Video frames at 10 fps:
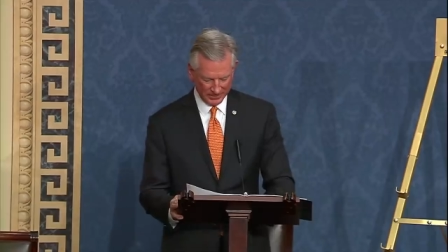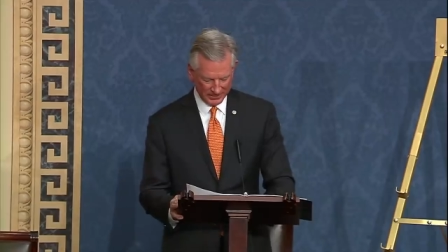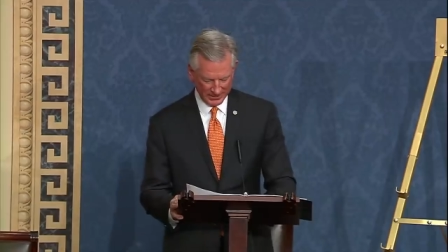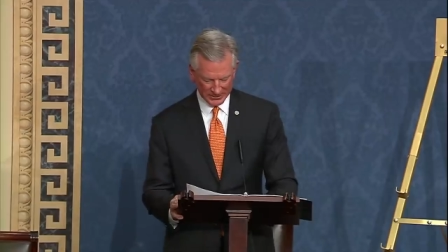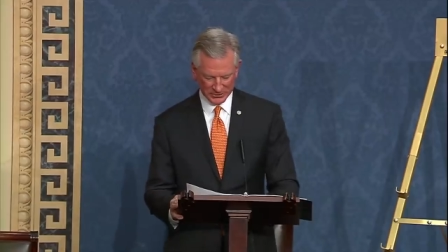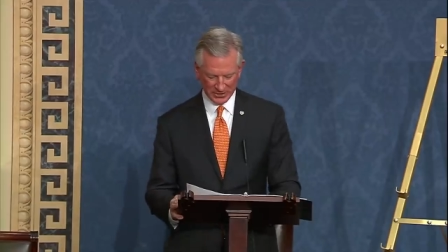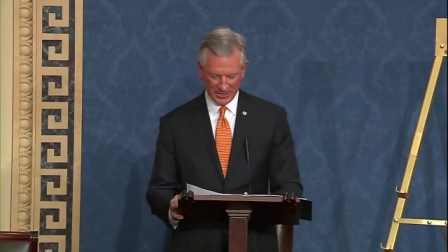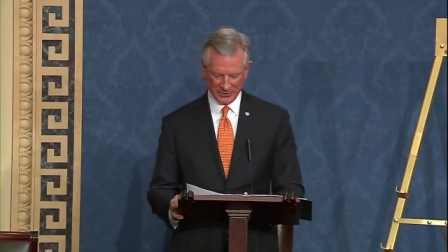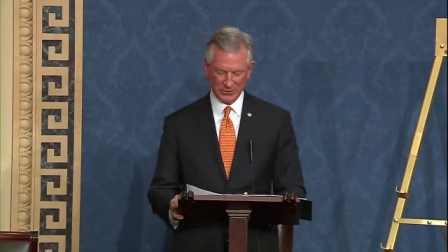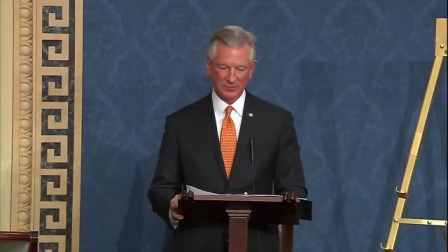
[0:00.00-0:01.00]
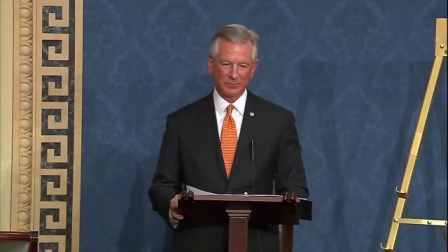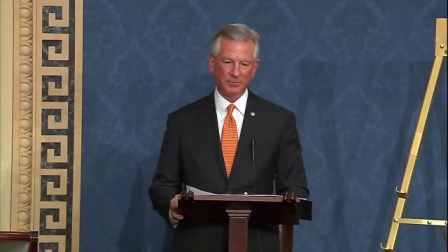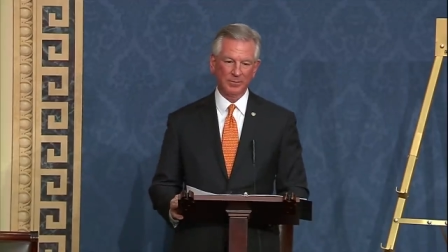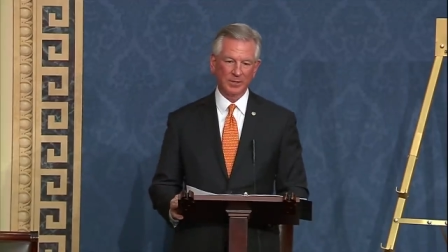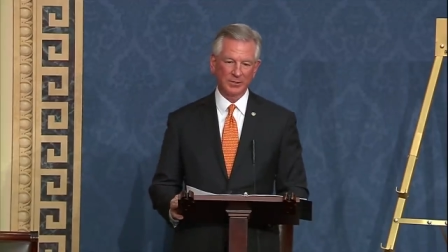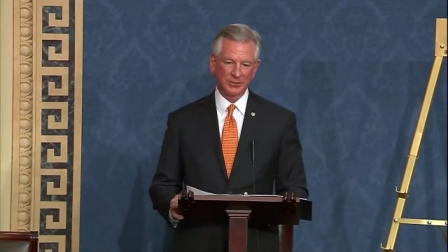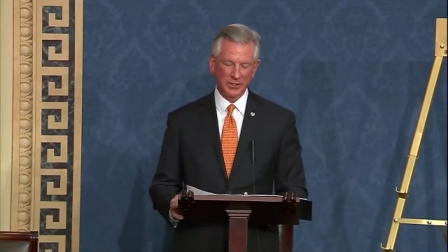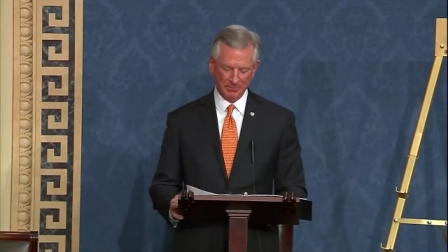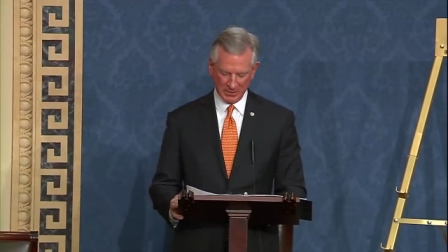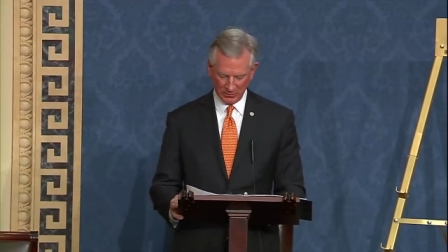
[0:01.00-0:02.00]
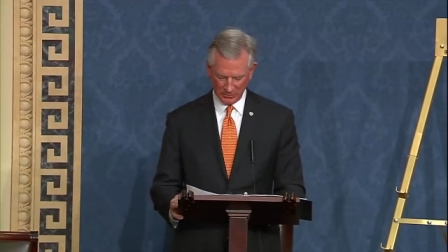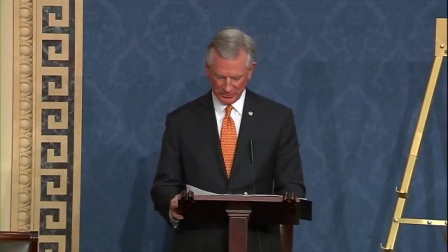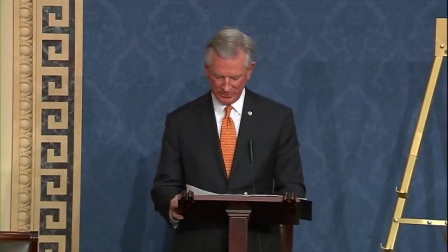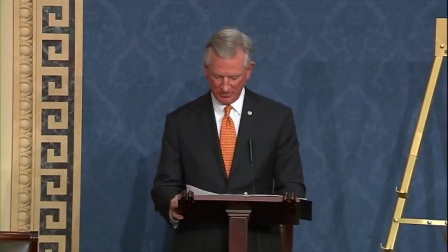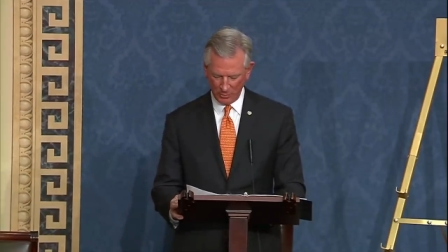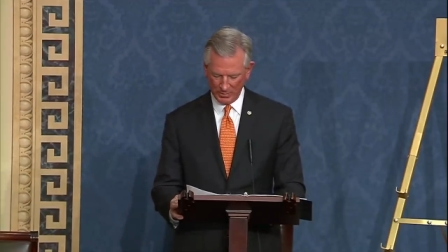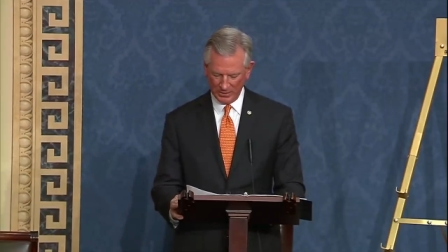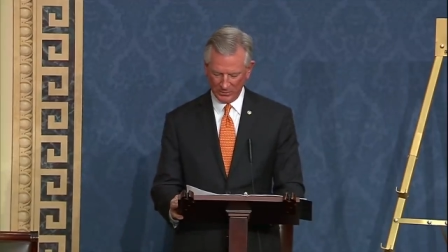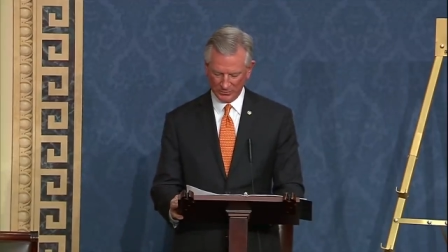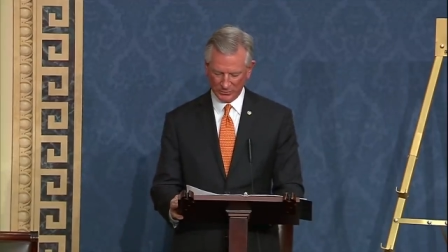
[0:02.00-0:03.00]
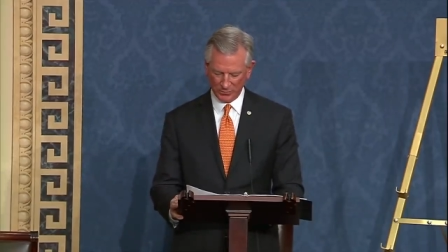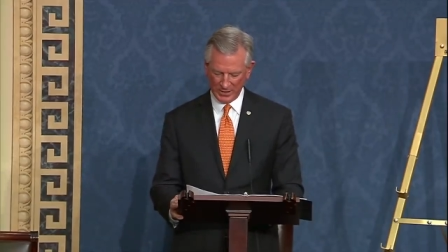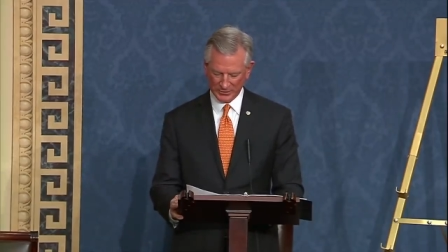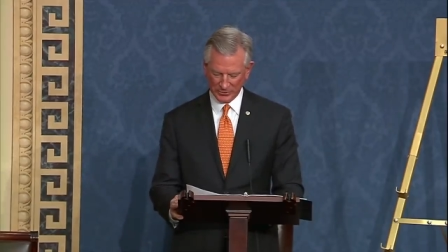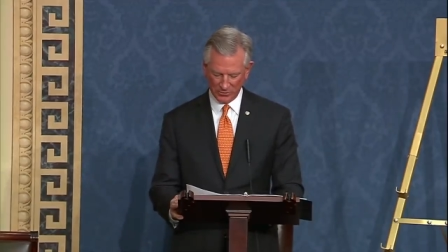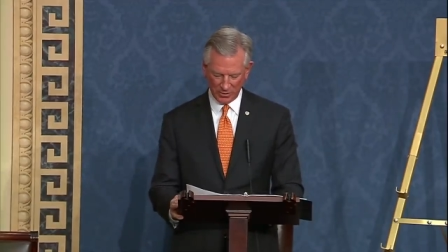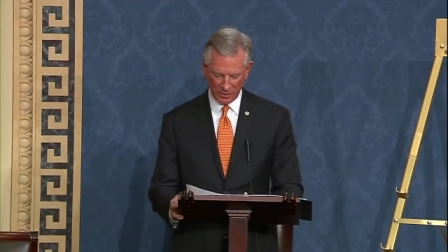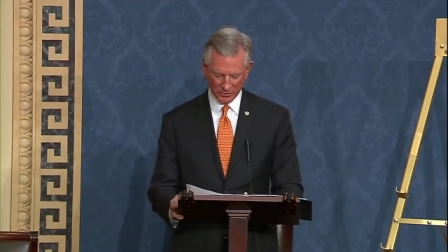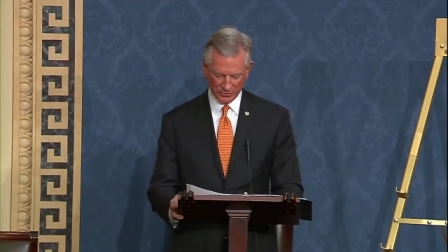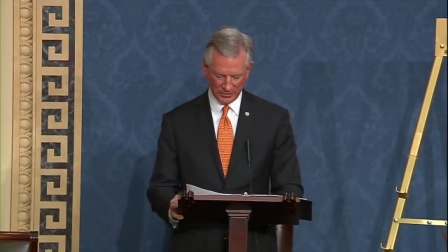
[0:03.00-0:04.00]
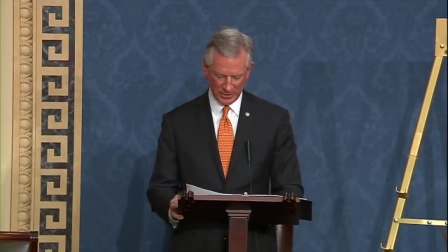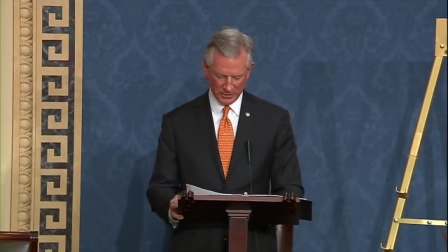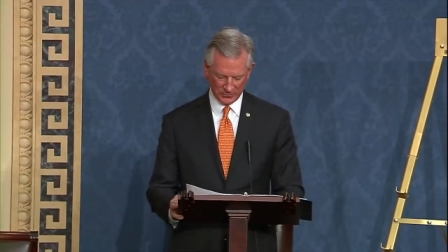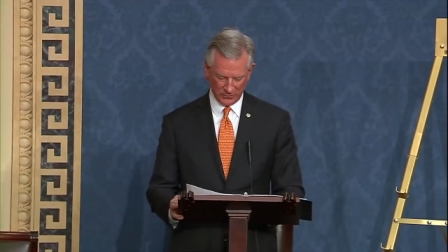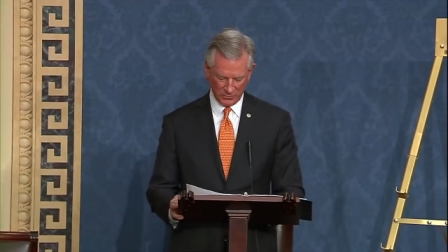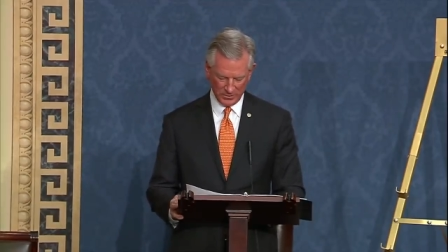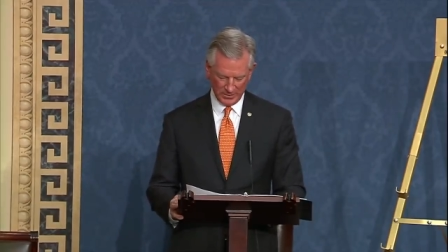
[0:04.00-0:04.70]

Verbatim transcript: installations from shipbuilders in Mobile to Redstone Arsenal in Huntsville